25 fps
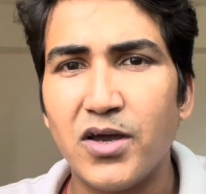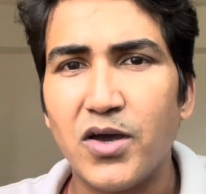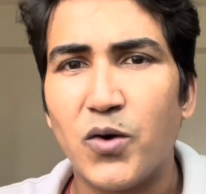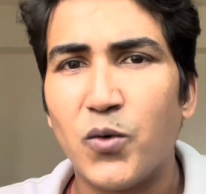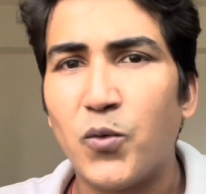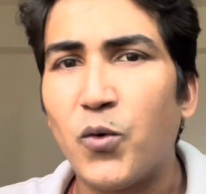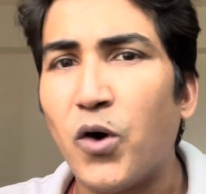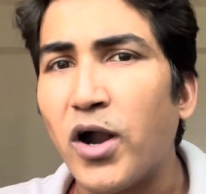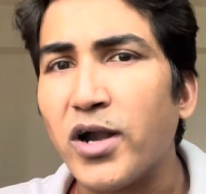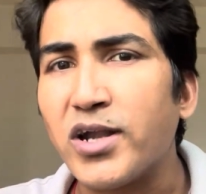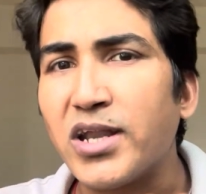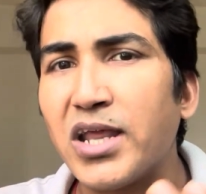
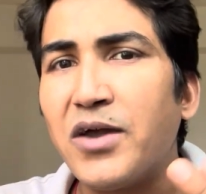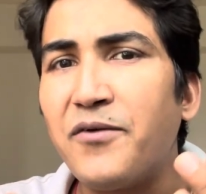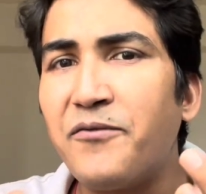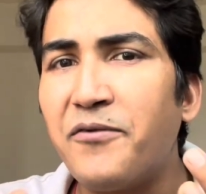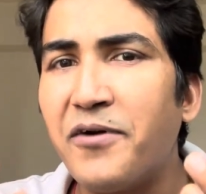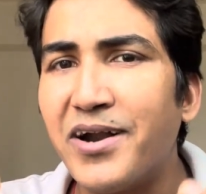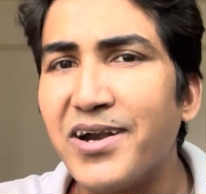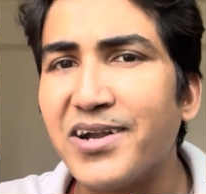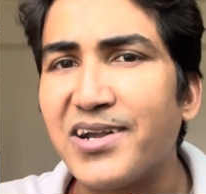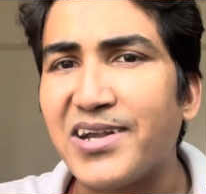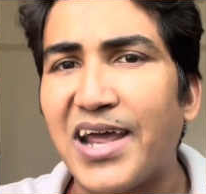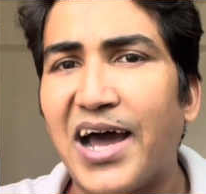
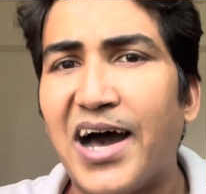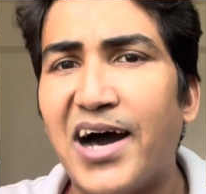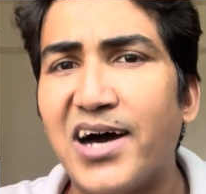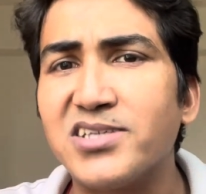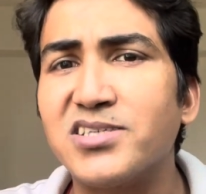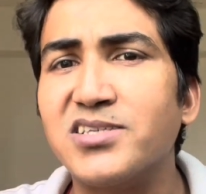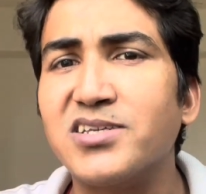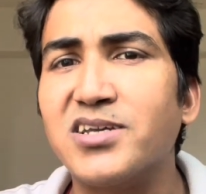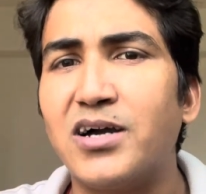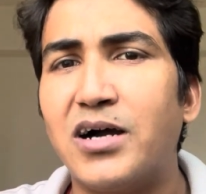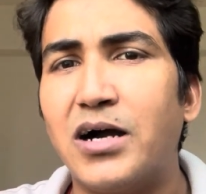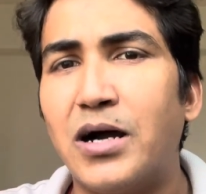Whatever
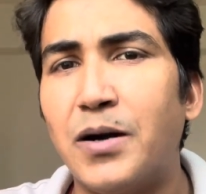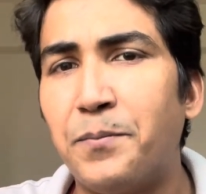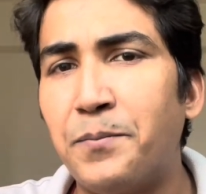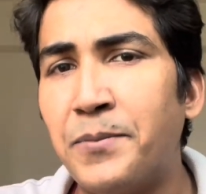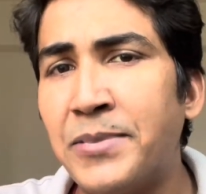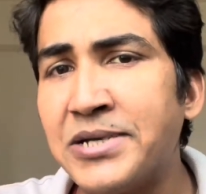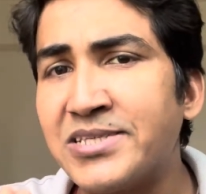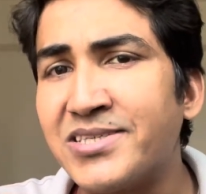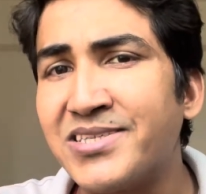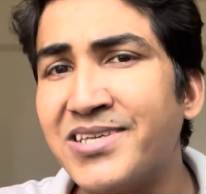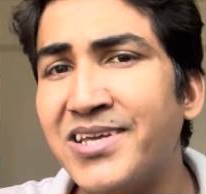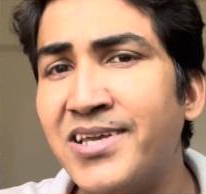task a
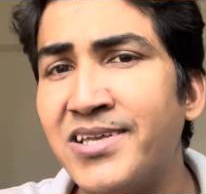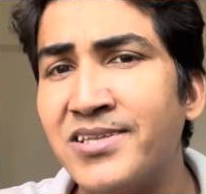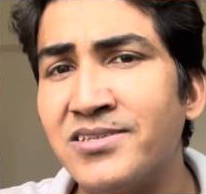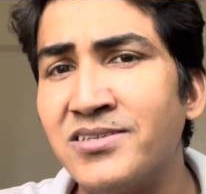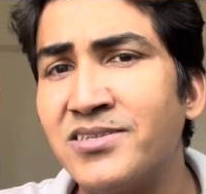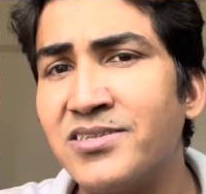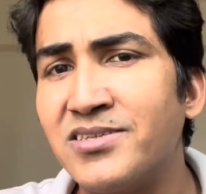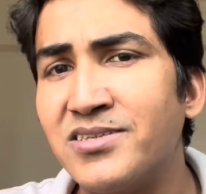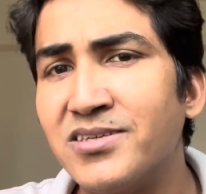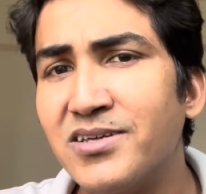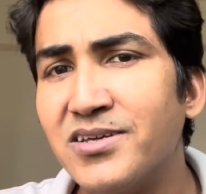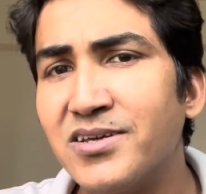
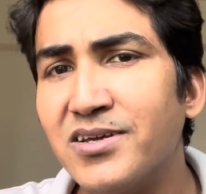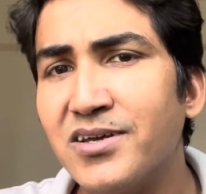machines